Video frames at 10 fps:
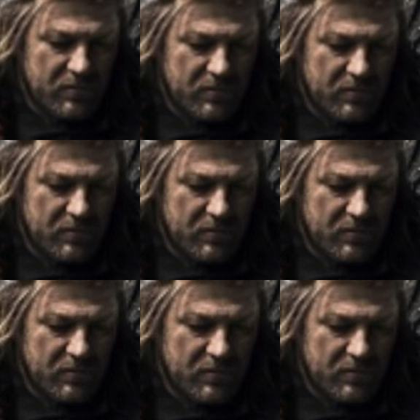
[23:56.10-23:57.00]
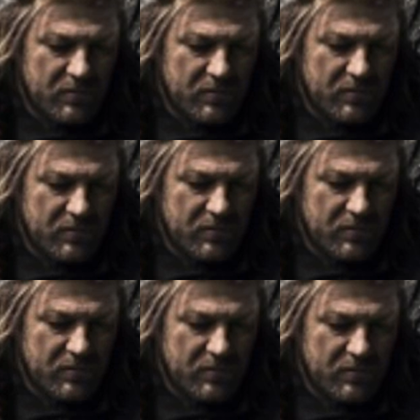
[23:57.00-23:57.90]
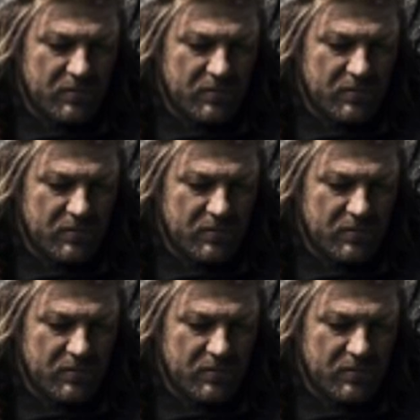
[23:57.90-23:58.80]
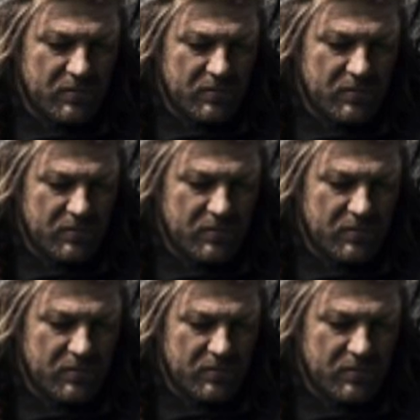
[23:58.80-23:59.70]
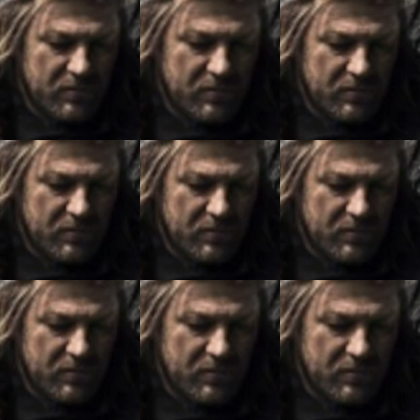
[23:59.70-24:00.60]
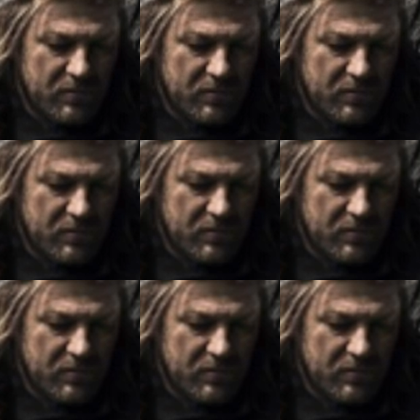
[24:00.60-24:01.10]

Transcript: (silence)